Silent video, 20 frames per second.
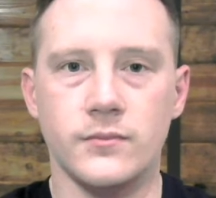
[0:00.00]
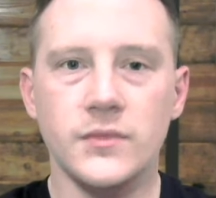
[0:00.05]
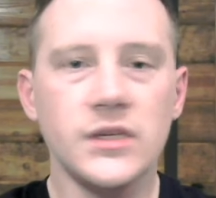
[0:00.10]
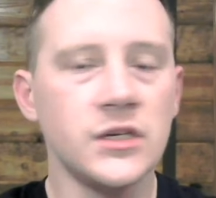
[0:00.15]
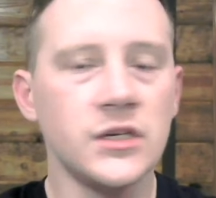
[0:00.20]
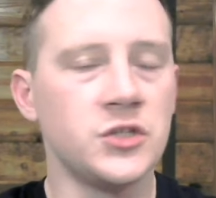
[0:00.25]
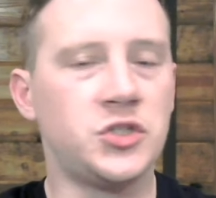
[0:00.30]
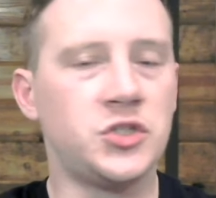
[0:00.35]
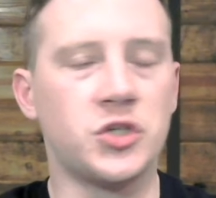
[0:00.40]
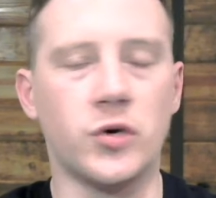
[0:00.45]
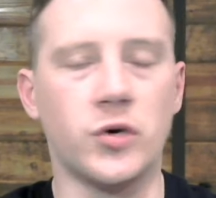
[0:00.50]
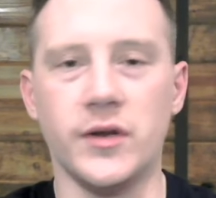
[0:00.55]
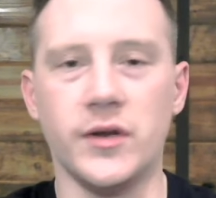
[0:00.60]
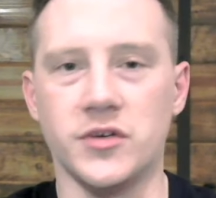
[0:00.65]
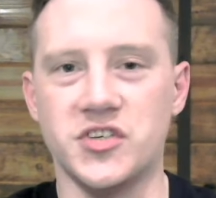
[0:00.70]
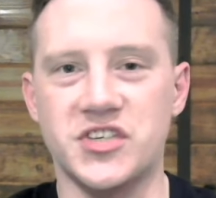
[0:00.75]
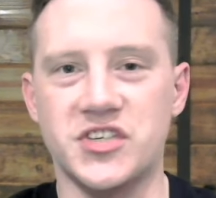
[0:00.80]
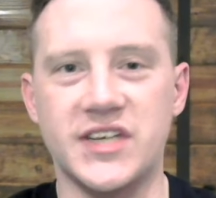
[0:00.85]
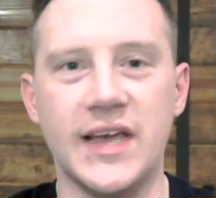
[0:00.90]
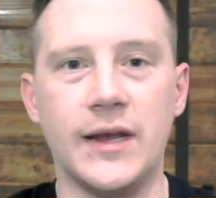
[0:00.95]
Jaleel
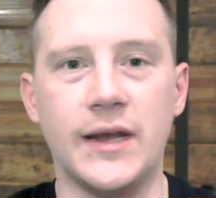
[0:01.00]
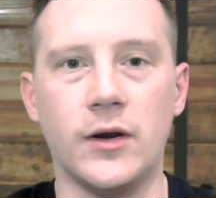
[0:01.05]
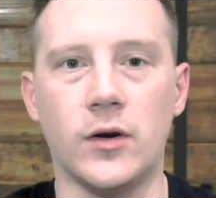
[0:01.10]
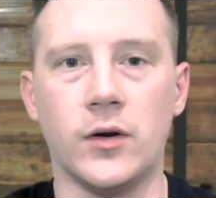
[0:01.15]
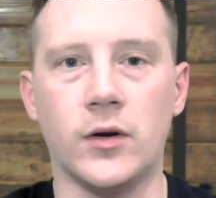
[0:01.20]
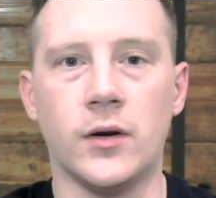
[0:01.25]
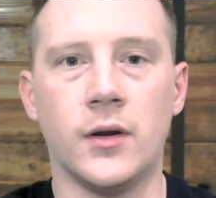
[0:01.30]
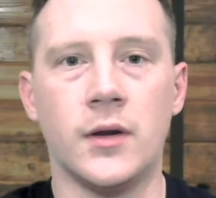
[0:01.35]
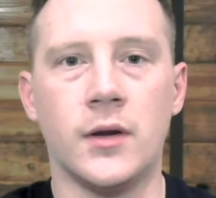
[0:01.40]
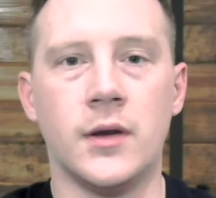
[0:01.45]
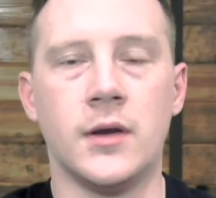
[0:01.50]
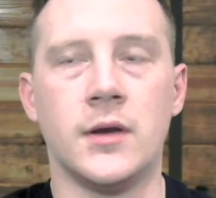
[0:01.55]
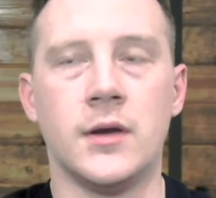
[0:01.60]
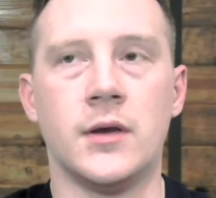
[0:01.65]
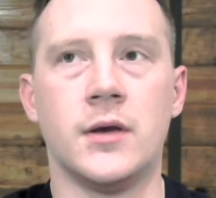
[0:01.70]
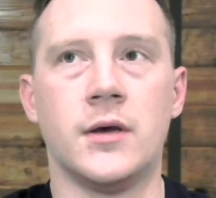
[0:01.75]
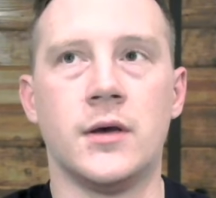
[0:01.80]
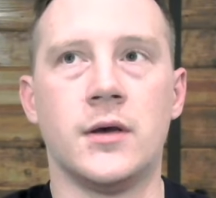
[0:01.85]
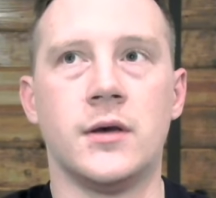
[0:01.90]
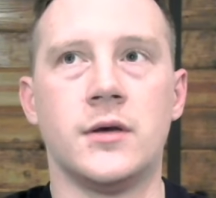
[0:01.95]
Skinner,
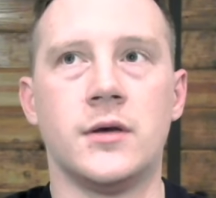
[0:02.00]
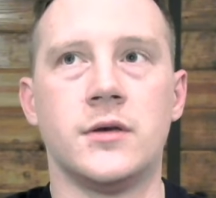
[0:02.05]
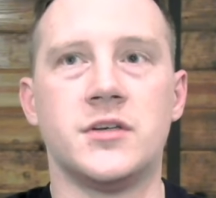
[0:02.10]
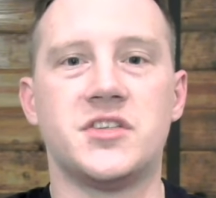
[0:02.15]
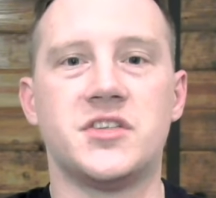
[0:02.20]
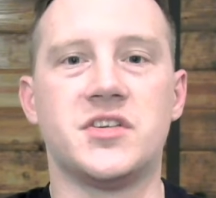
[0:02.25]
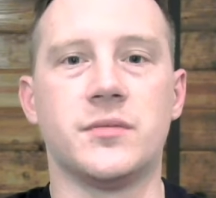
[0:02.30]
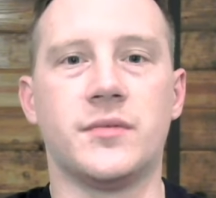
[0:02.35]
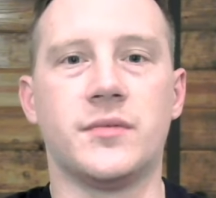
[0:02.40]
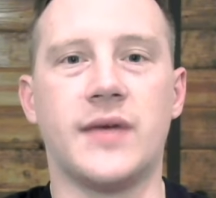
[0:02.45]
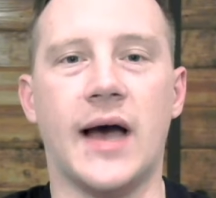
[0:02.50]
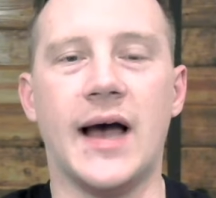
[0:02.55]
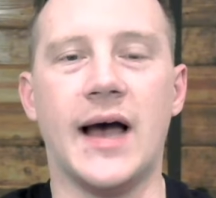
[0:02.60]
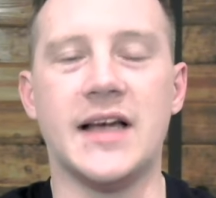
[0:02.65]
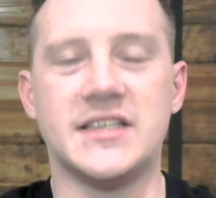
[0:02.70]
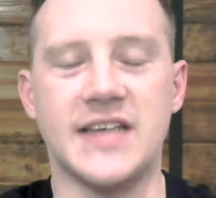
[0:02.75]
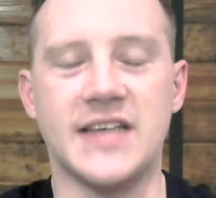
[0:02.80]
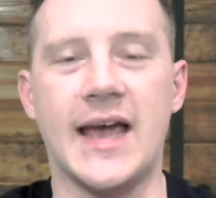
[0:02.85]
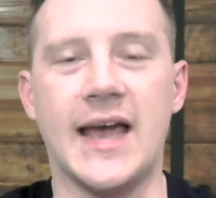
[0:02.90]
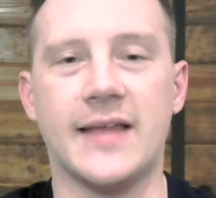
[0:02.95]
some
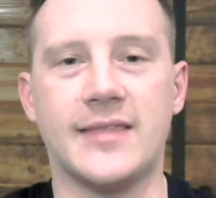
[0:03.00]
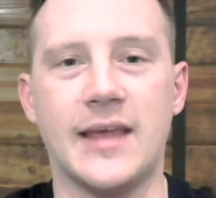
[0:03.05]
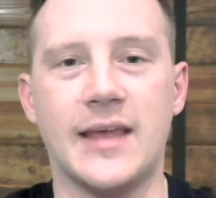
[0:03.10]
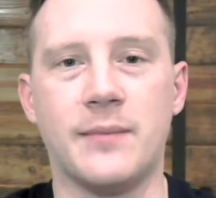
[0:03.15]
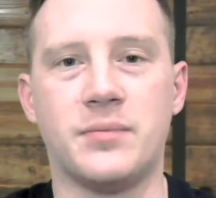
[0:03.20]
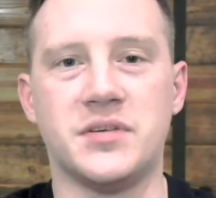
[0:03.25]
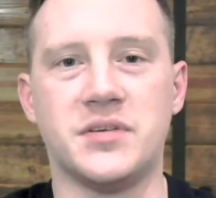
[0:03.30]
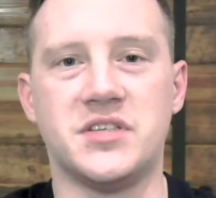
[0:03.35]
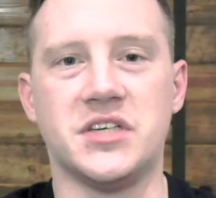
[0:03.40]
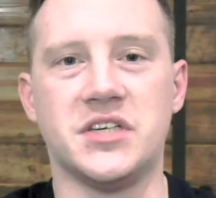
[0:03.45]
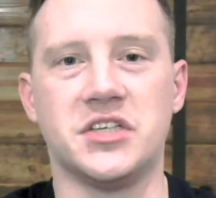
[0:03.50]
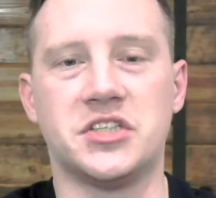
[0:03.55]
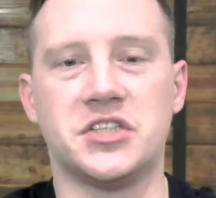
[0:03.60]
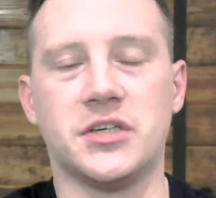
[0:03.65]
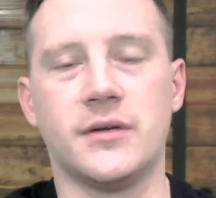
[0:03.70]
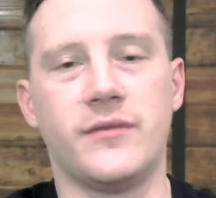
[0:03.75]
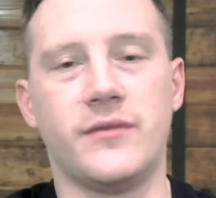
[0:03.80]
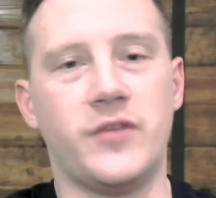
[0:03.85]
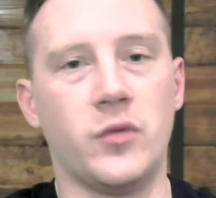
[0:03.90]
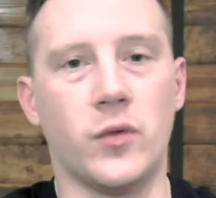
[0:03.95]
guys at that
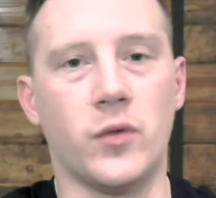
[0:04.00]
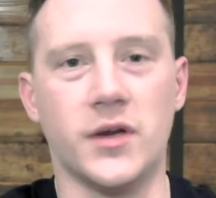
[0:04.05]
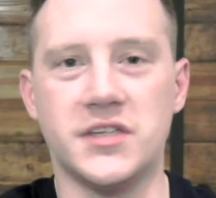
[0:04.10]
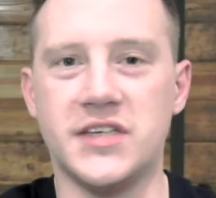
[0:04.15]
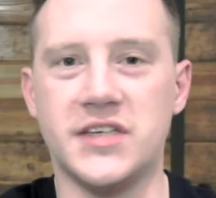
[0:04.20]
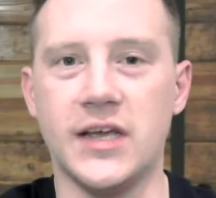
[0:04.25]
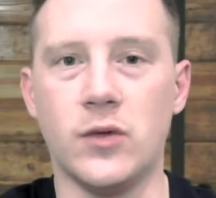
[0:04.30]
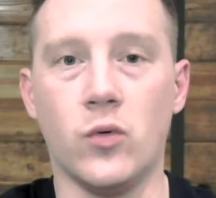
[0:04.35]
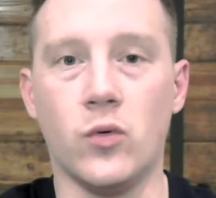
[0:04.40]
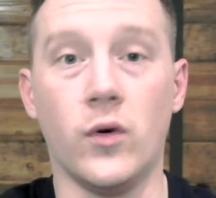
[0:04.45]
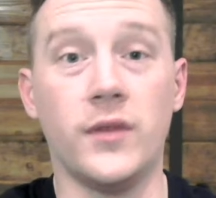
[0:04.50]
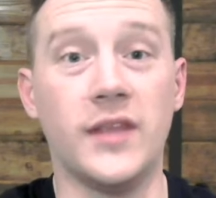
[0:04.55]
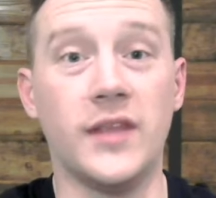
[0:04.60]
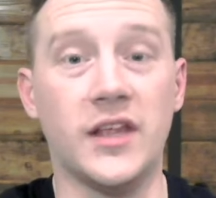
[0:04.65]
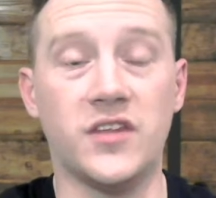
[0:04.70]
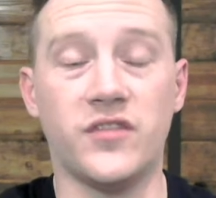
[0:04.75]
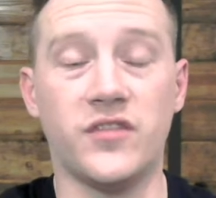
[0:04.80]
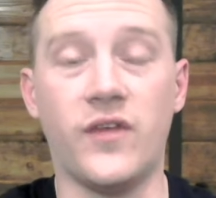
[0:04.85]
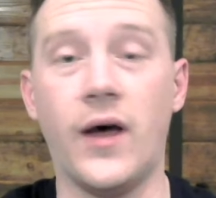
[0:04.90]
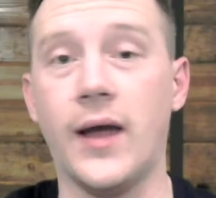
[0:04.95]
position. If you want to take one,
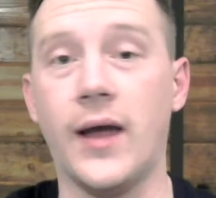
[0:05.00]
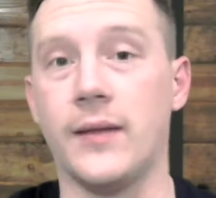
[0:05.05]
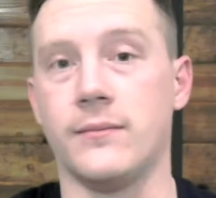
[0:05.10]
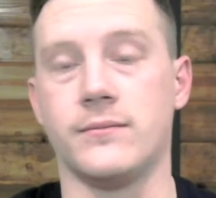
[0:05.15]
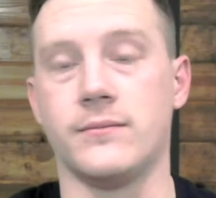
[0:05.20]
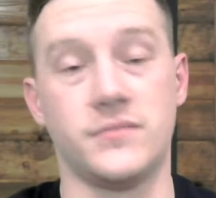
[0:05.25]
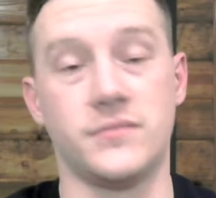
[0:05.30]
that's fine.